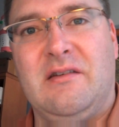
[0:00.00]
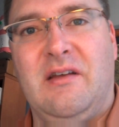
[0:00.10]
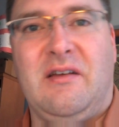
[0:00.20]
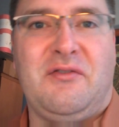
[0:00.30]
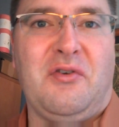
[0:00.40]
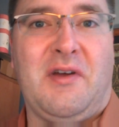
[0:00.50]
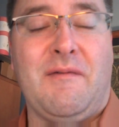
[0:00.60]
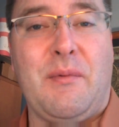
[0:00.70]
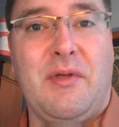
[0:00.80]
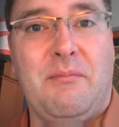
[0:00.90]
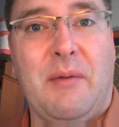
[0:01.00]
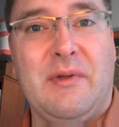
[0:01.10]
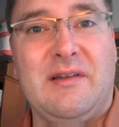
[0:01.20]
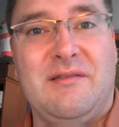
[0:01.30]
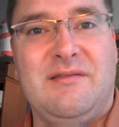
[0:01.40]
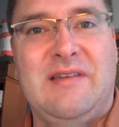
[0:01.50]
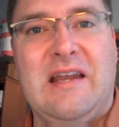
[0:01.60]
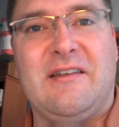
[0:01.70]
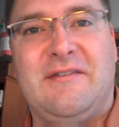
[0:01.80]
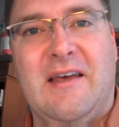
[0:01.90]
and sort of come up with a public
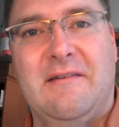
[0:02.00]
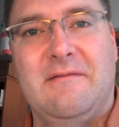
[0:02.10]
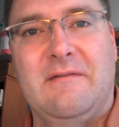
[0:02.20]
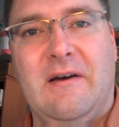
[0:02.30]
data set,